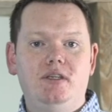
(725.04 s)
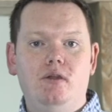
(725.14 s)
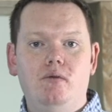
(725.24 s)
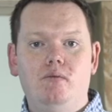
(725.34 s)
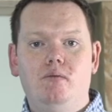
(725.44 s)
which
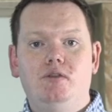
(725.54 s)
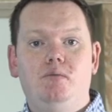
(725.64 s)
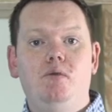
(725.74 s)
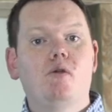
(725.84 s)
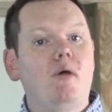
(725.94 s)

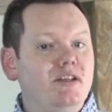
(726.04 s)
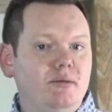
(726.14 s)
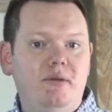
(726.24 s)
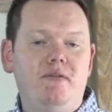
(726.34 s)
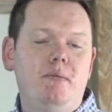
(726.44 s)
we require
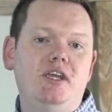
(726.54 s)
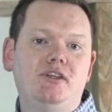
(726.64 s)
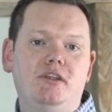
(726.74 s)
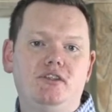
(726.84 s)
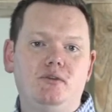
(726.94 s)
some
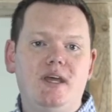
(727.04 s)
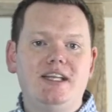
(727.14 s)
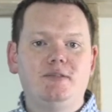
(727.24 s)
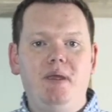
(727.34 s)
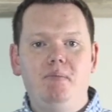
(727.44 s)
information. So
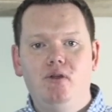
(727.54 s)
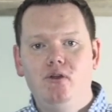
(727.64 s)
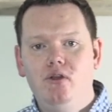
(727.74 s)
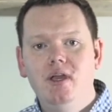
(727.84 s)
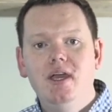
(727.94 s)
that's
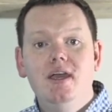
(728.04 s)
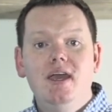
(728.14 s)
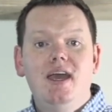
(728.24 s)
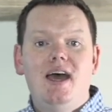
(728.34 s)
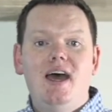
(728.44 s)
people who
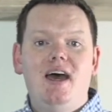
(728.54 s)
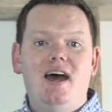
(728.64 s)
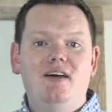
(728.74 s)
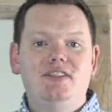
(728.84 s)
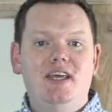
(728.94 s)

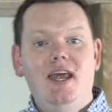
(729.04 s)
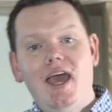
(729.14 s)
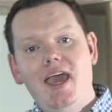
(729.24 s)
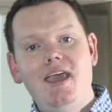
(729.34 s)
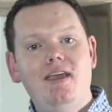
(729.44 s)
have said,
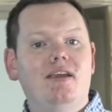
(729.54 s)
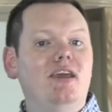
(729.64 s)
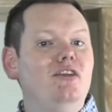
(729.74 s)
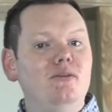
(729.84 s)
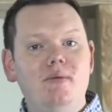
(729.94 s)
hey,
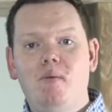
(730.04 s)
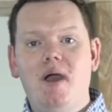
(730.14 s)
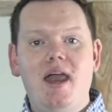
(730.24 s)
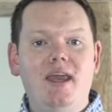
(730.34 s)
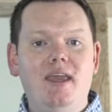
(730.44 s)
can you do my
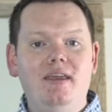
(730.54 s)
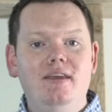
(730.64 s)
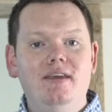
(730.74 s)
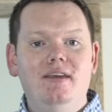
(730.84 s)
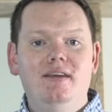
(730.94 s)

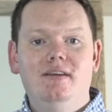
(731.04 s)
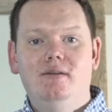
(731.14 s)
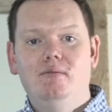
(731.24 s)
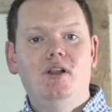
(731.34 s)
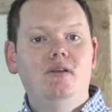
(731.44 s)
wedding?
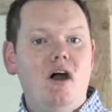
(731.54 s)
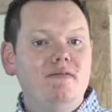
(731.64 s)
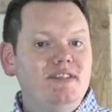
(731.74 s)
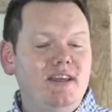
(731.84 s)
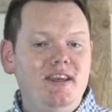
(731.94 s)
Well,
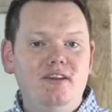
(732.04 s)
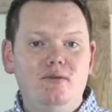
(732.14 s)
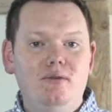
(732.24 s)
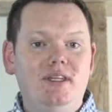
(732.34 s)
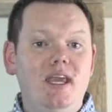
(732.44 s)
obviously I need
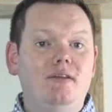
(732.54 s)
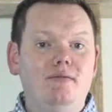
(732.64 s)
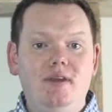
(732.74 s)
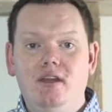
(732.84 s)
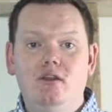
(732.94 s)
to know the
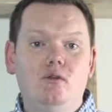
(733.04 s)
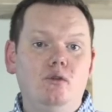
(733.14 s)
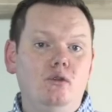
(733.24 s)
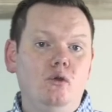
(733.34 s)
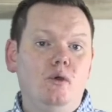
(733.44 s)
date, we need a
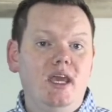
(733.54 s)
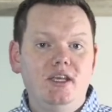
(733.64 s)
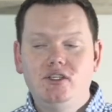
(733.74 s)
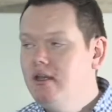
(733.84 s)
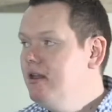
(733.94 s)

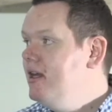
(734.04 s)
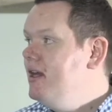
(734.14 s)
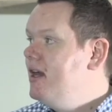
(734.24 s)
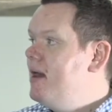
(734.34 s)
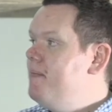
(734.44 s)

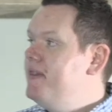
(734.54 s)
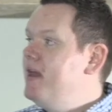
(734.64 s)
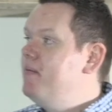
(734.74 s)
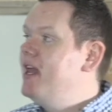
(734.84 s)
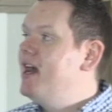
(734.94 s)
location.
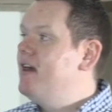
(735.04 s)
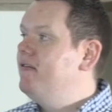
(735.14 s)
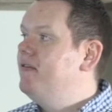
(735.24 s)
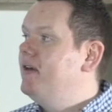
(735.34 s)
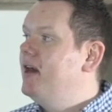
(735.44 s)
Then we
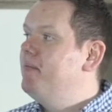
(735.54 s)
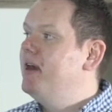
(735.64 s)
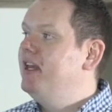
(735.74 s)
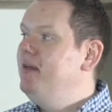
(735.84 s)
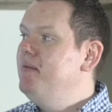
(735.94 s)

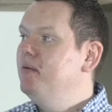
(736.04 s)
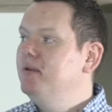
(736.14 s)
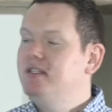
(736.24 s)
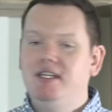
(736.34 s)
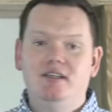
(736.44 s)
have an email
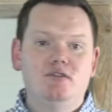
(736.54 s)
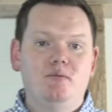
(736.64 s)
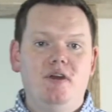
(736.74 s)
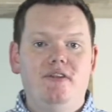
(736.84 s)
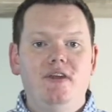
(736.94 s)
which
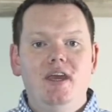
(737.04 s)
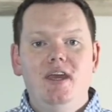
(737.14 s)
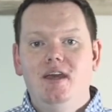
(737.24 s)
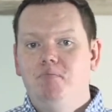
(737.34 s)
deals with